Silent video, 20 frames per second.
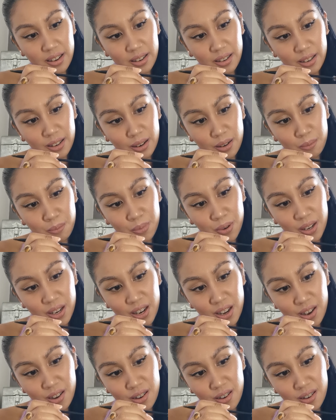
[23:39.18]
I'm going to put
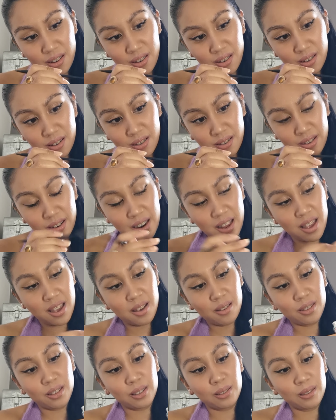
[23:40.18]
it on
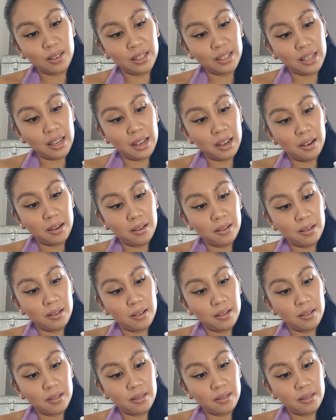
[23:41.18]
now, squeeze it out.